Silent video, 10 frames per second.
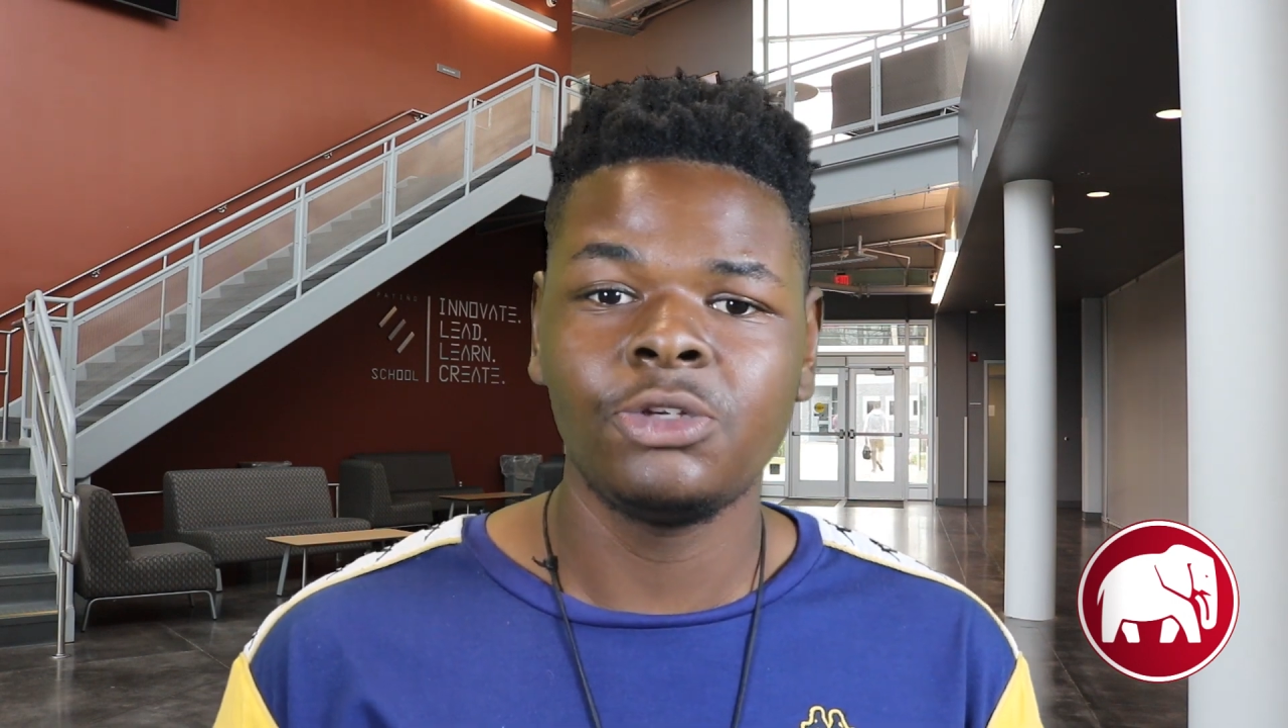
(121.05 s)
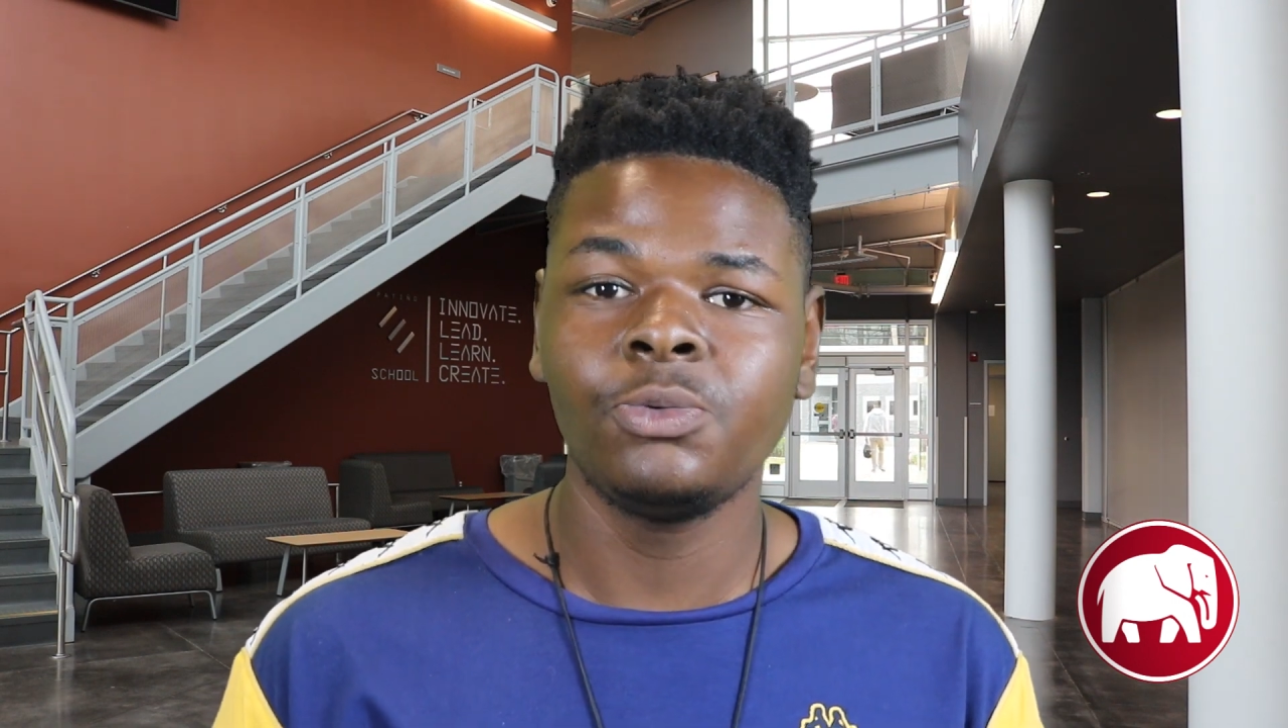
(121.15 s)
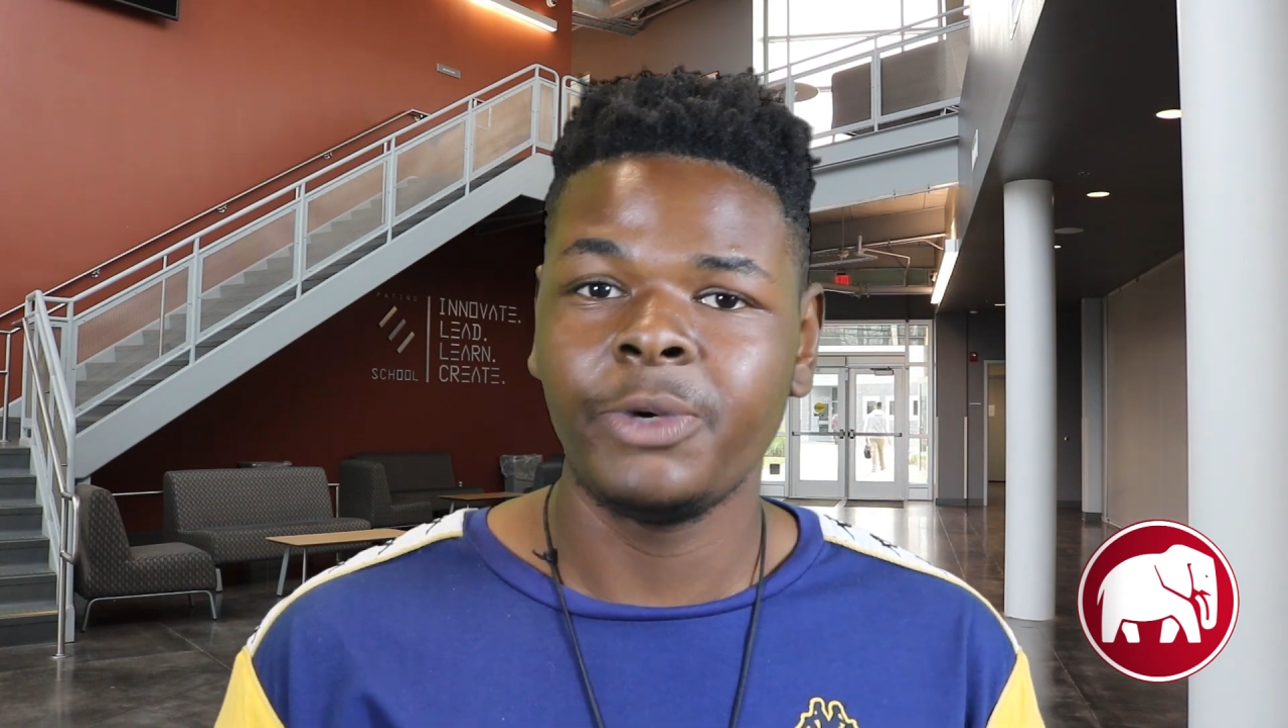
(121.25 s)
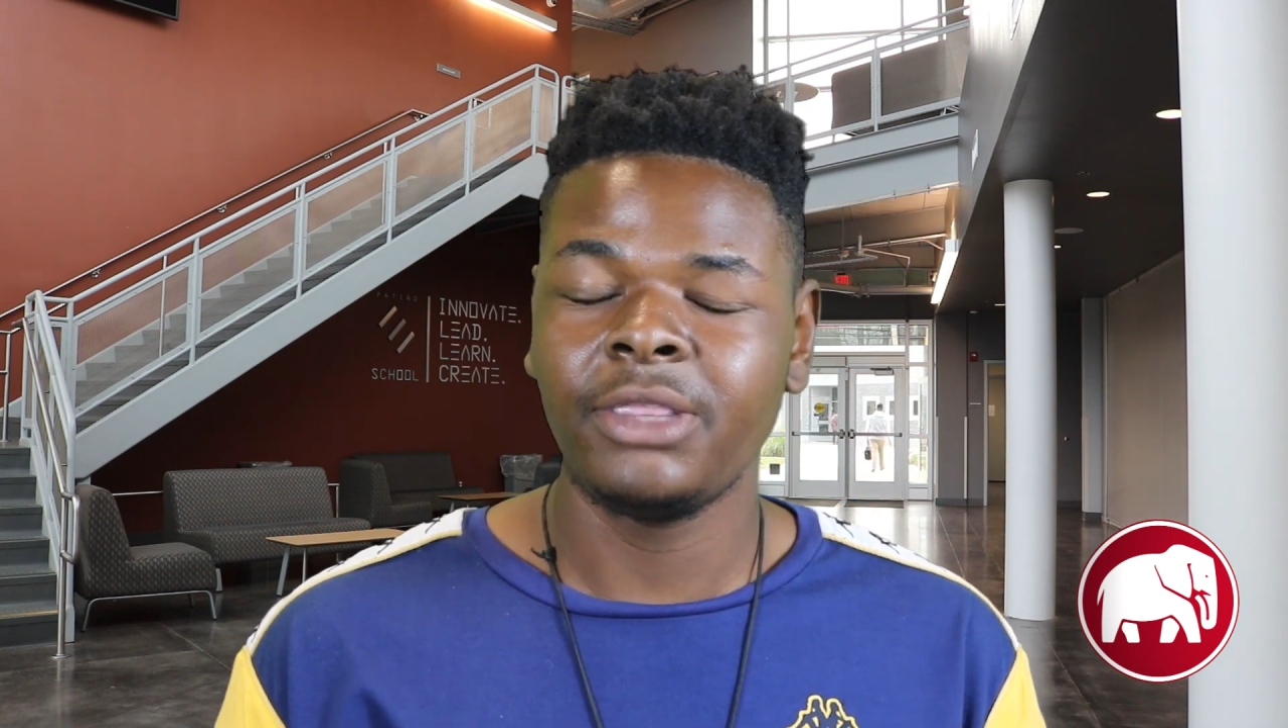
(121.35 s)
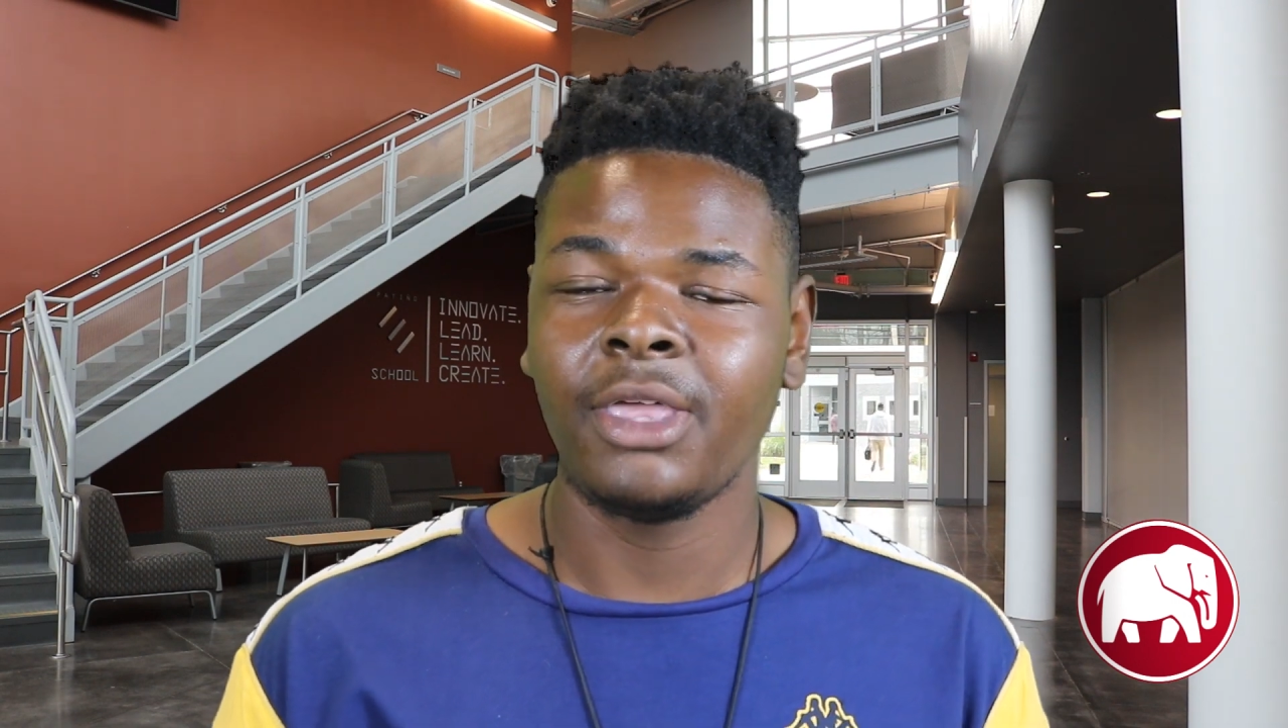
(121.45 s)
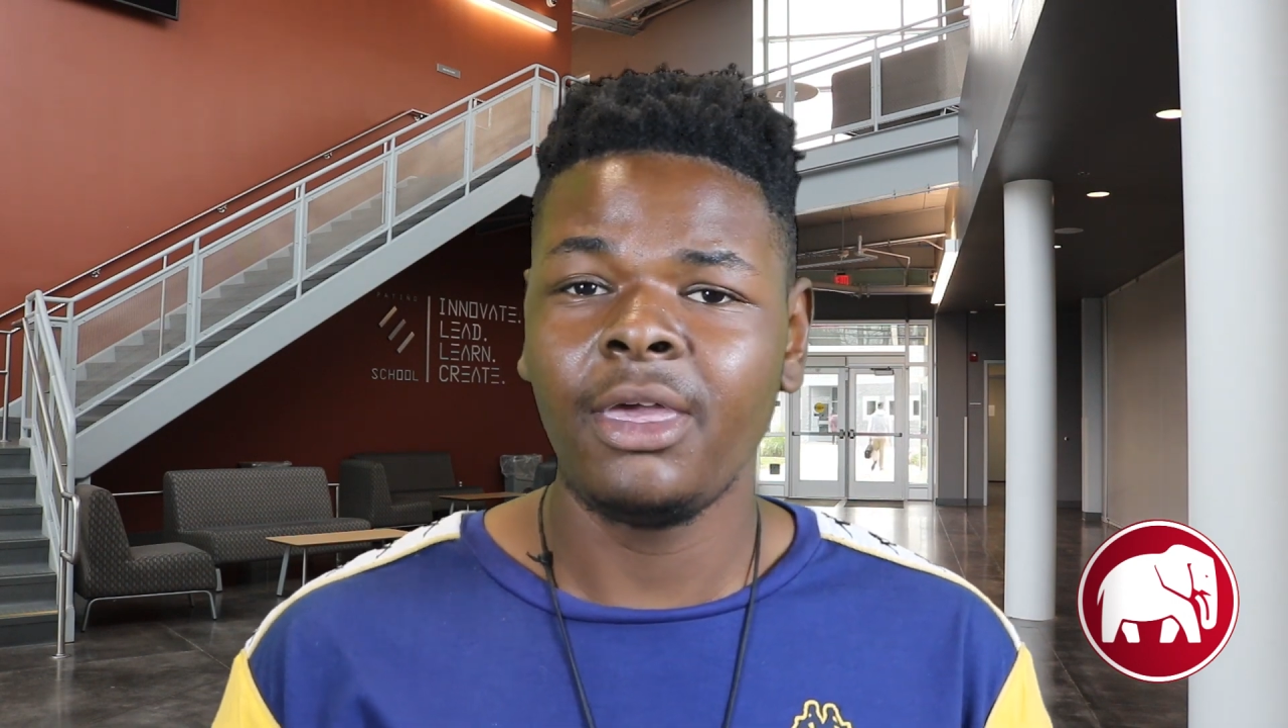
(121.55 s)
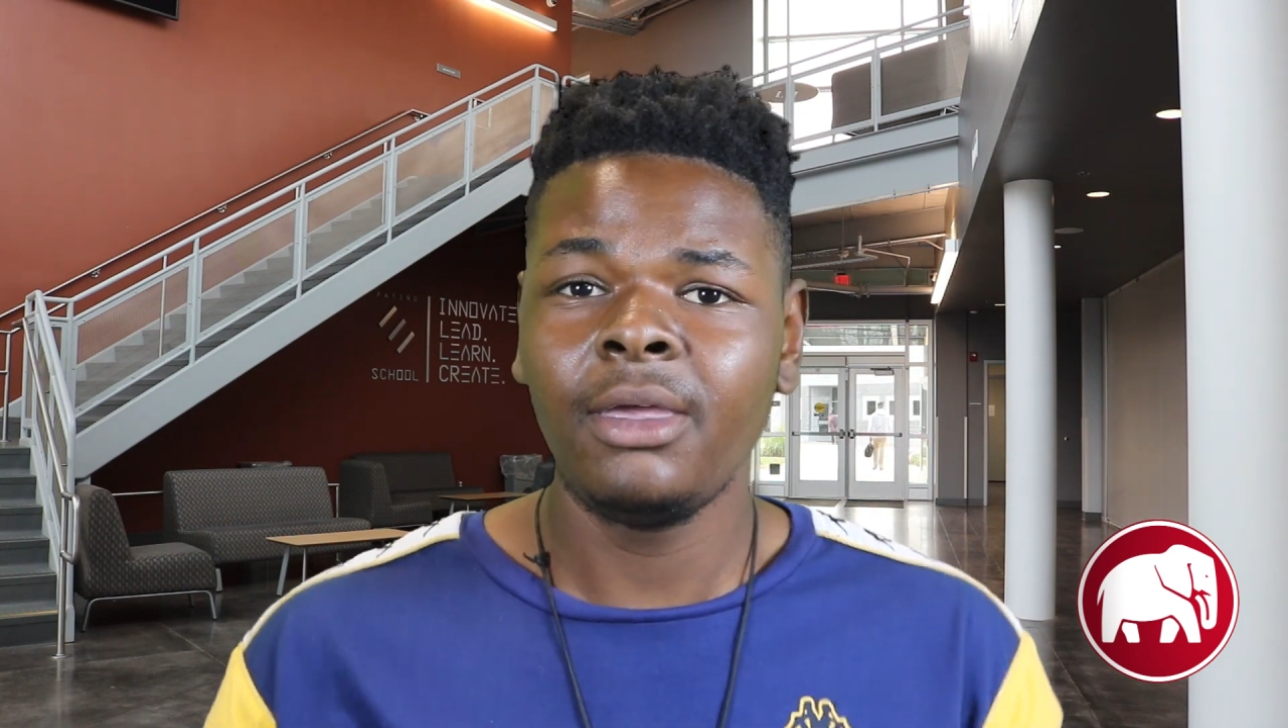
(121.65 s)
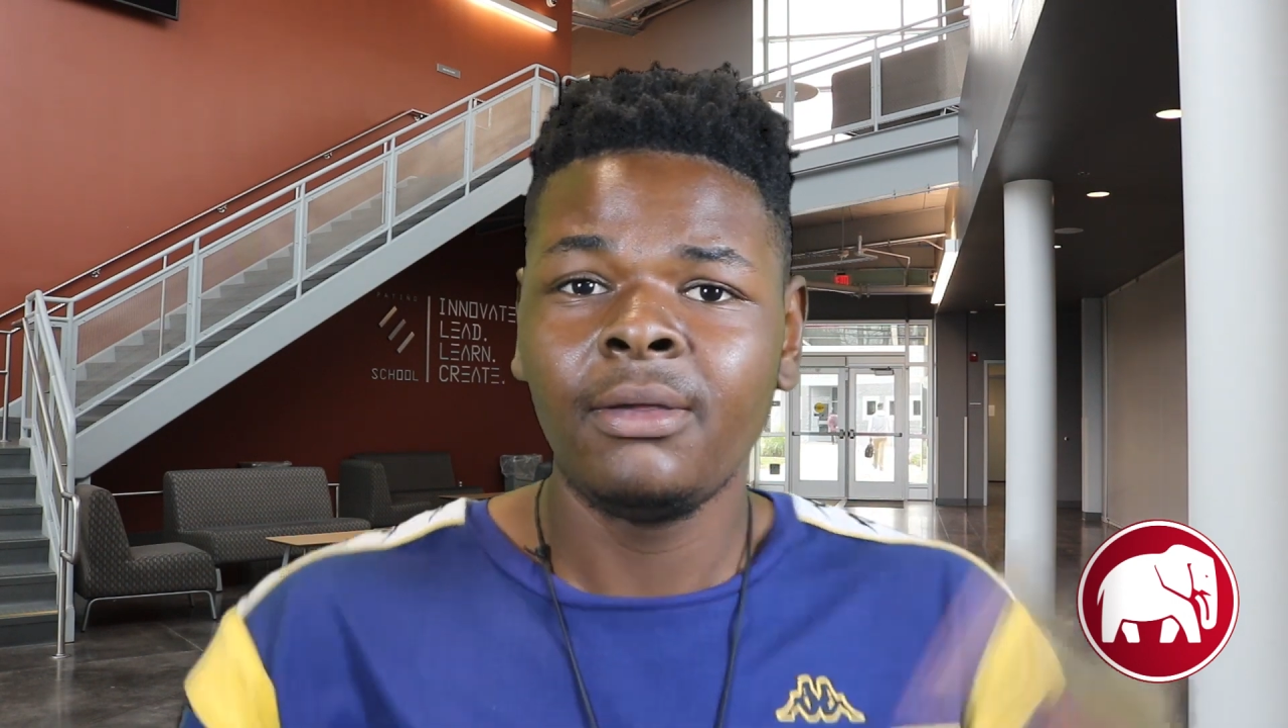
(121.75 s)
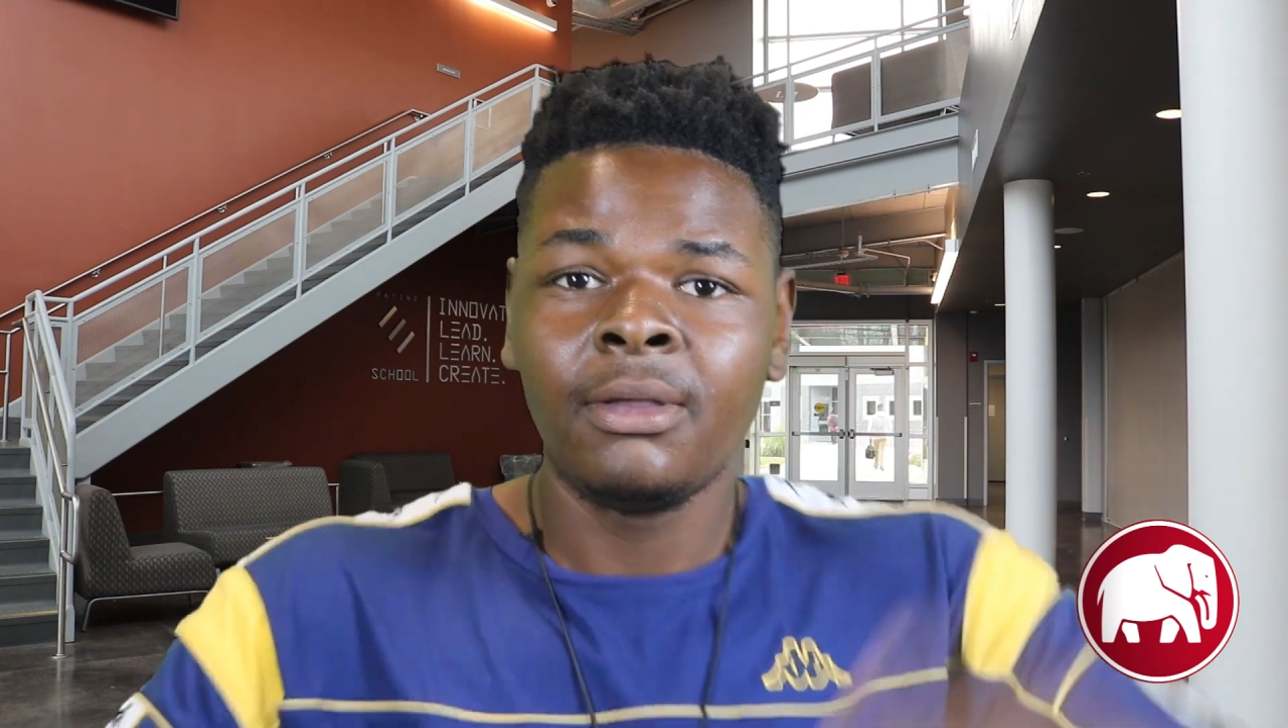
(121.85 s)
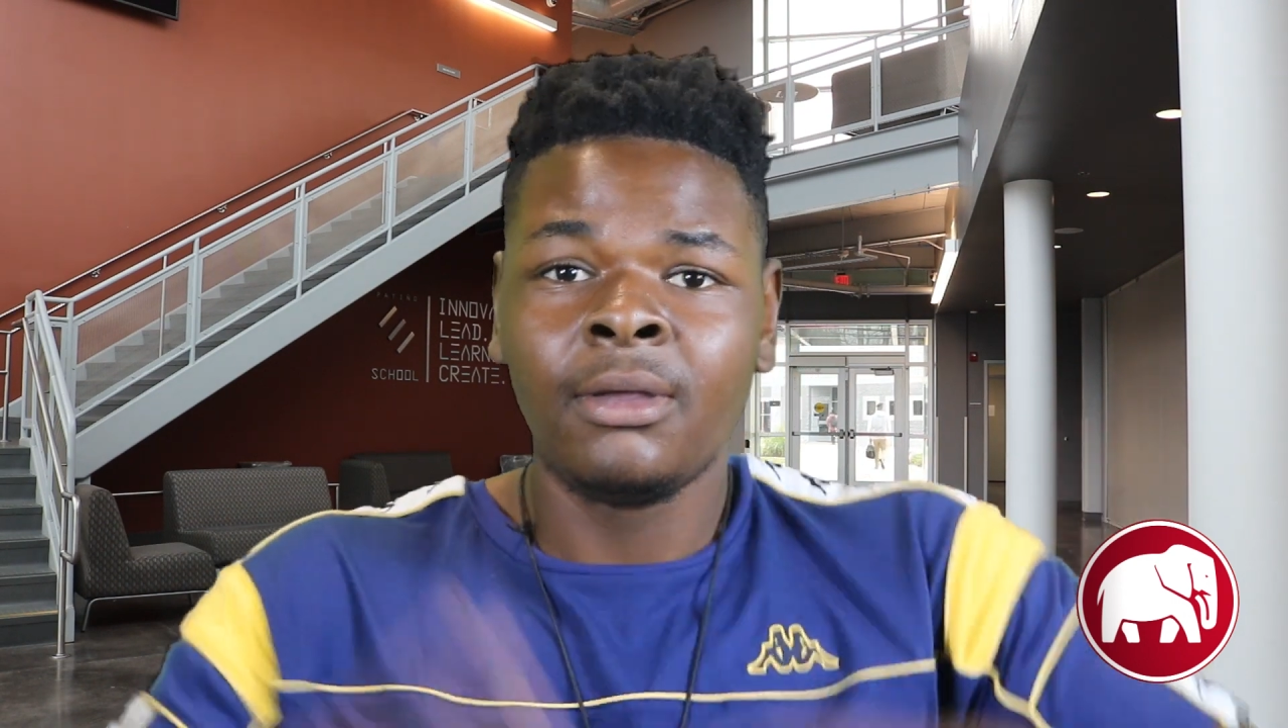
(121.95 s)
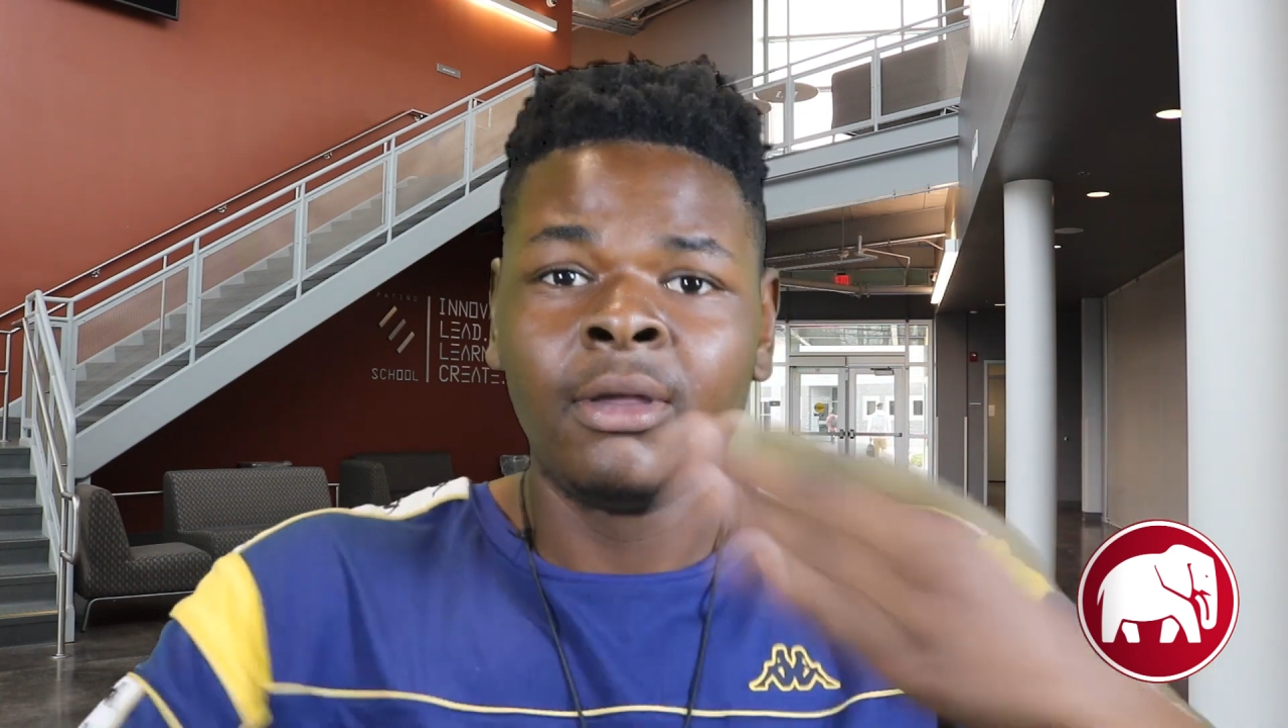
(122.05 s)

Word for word: you with a